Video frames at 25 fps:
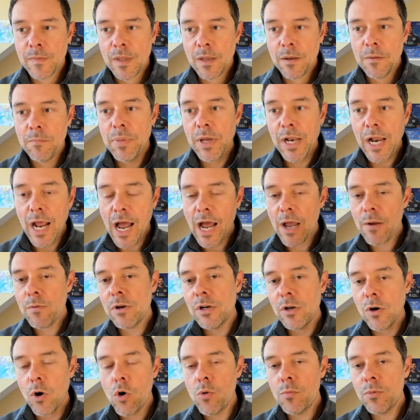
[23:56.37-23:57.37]
but I
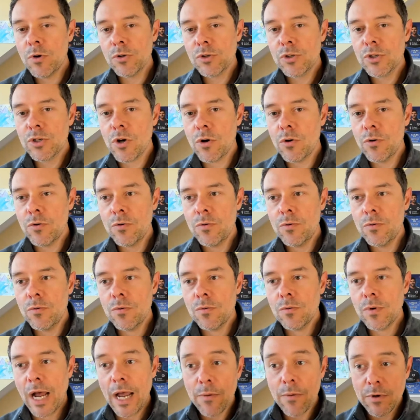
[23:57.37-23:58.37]

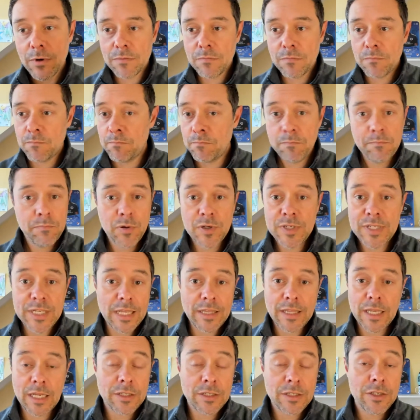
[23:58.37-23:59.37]
would
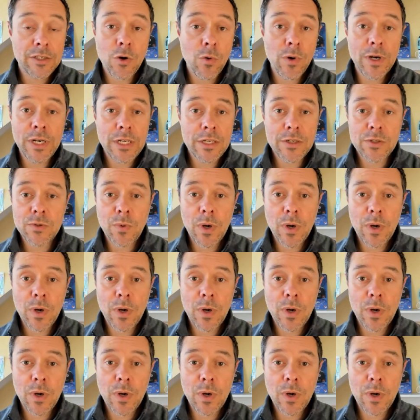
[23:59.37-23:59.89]
present that to Quinny as